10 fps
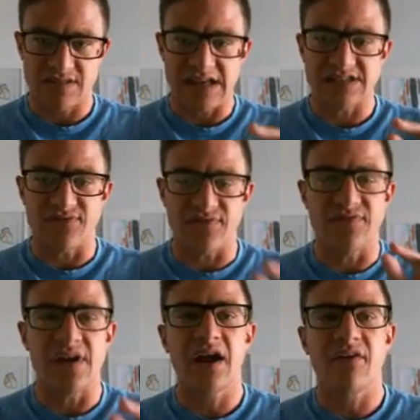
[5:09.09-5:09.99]
That's
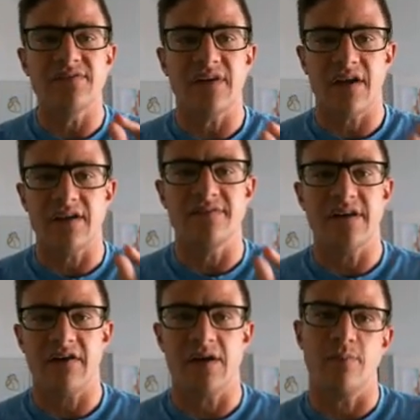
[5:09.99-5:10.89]
very, very,
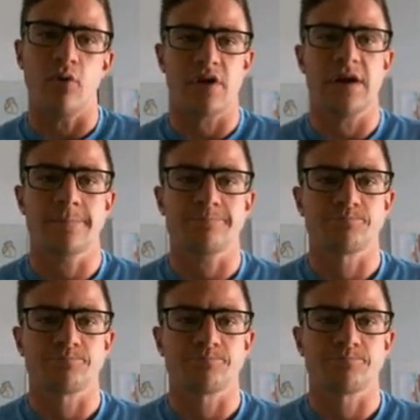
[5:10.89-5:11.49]
very important.